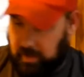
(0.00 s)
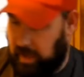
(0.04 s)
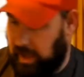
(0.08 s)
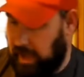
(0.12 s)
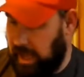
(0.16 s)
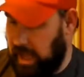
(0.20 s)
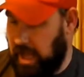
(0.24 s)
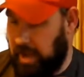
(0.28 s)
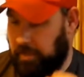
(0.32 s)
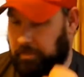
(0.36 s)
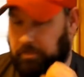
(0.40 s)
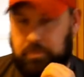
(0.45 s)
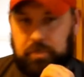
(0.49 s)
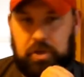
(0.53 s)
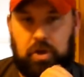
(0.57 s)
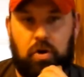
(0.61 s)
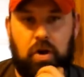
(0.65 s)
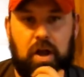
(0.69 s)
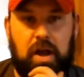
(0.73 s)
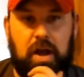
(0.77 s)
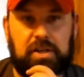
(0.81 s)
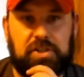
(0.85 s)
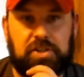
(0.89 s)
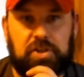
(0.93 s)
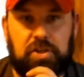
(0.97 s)

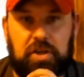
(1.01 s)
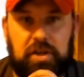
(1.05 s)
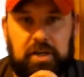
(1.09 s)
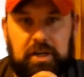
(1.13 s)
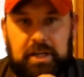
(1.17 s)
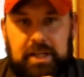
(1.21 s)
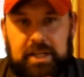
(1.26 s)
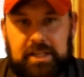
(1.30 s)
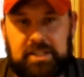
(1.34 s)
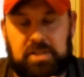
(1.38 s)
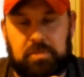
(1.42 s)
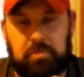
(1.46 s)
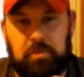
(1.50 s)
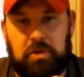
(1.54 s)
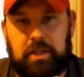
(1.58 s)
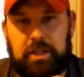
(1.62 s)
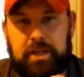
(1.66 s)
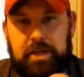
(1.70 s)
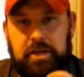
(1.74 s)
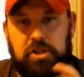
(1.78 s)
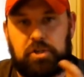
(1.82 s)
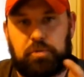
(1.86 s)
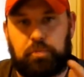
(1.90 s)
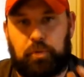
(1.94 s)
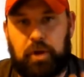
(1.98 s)
You're also going to need some
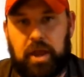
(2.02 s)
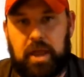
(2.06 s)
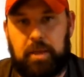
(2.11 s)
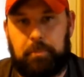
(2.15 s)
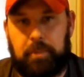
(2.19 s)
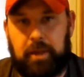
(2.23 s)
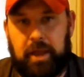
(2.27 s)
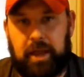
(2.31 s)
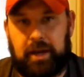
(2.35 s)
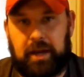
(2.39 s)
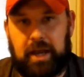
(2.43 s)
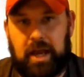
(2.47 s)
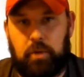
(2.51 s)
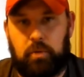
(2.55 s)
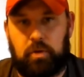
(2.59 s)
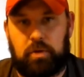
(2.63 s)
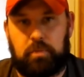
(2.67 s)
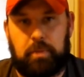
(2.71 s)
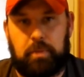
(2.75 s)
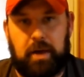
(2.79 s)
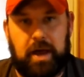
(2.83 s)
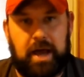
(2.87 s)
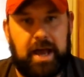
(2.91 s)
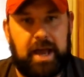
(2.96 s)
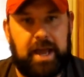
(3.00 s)
clear spray paint. I would
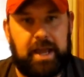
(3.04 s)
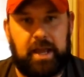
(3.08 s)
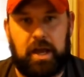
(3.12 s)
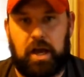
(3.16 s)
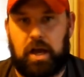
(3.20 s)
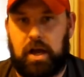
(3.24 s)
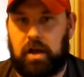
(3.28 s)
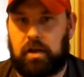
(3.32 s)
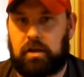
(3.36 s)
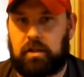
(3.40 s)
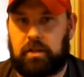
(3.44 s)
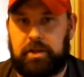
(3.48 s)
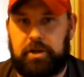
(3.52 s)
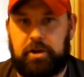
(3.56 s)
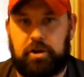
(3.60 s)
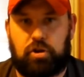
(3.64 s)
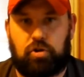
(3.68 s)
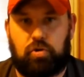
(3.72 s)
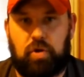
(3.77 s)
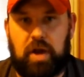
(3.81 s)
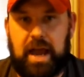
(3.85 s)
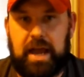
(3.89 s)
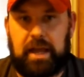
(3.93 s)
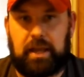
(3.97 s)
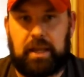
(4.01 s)
buy clear
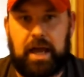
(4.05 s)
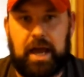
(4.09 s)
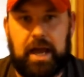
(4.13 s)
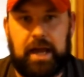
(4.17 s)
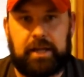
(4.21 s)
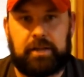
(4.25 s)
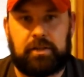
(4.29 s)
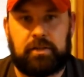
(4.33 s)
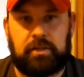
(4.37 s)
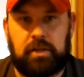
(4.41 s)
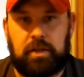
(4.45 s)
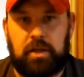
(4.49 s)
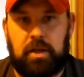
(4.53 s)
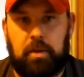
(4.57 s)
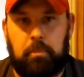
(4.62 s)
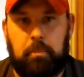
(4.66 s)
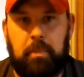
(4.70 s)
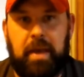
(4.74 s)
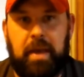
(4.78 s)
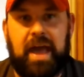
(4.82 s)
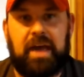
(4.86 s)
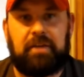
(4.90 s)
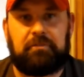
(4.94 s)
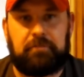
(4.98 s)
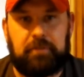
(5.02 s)
Krylon
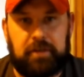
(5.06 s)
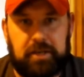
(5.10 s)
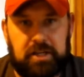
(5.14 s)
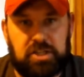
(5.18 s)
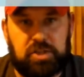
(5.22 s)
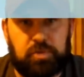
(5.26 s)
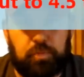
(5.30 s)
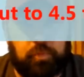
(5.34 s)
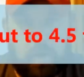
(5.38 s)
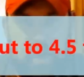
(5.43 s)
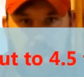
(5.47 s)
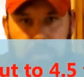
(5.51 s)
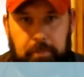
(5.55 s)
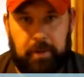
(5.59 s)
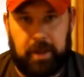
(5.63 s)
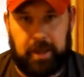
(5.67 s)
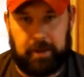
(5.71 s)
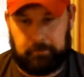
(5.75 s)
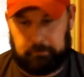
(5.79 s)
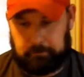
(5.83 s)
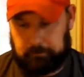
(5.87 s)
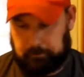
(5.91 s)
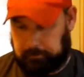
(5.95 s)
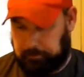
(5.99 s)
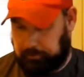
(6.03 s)
matte finish spray paint.
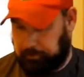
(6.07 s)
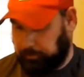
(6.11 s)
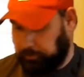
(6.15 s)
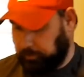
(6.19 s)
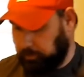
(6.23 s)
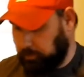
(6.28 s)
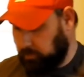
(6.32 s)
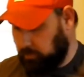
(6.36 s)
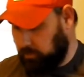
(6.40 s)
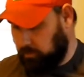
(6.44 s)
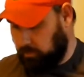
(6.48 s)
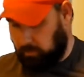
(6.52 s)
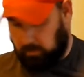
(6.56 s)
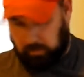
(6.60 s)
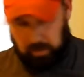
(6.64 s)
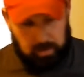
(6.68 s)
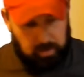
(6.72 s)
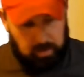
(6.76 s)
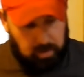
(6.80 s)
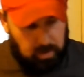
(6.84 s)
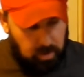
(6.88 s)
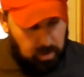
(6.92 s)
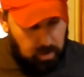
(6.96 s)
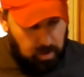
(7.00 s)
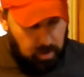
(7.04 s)

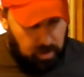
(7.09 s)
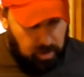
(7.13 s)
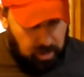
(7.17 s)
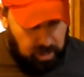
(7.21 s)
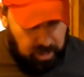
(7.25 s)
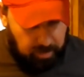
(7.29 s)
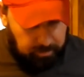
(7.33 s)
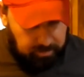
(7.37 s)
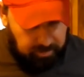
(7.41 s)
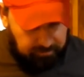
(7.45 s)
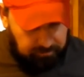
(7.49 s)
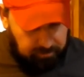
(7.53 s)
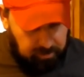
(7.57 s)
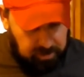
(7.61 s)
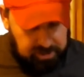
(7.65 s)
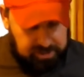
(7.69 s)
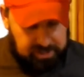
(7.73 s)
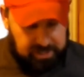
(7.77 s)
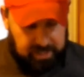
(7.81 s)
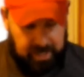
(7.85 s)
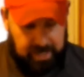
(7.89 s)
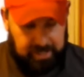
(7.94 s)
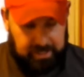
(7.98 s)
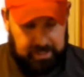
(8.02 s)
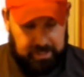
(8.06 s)
The first
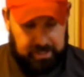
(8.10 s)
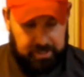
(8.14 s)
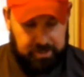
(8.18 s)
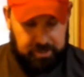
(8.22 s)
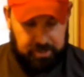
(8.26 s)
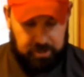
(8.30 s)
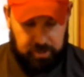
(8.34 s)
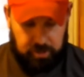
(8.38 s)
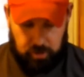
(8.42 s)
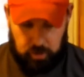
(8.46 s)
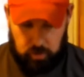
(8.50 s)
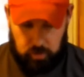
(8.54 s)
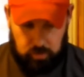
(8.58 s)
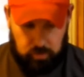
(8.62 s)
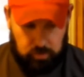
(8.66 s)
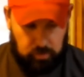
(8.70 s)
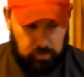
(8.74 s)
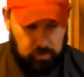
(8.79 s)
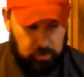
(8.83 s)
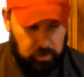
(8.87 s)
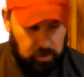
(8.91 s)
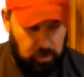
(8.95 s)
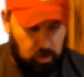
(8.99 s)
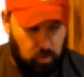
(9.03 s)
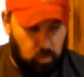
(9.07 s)
thing I needed to do
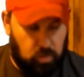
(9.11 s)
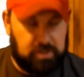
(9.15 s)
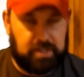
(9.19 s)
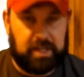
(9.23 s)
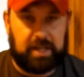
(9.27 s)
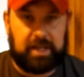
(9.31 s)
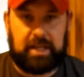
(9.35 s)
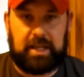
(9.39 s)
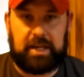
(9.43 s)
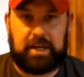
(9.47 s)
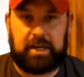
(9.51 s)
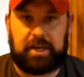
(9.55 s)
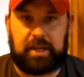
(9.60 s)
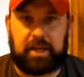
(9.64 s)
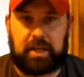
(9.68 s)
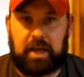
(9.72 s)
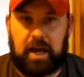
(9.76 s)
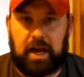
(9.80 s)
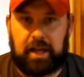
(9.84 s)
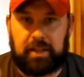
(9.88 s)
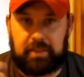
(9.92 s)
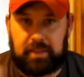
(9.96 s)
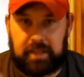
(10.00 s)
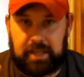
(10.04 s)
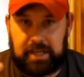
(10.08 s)
was I needed to
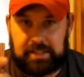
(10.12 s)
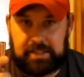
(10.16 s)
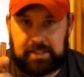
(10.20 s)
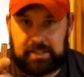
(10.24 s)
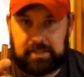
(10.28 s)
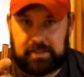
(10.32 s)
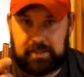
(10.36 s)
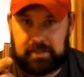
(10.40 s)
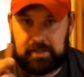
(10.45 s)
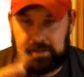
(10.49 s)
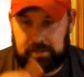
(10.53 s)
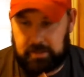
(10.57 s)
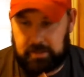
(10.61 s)
cut this.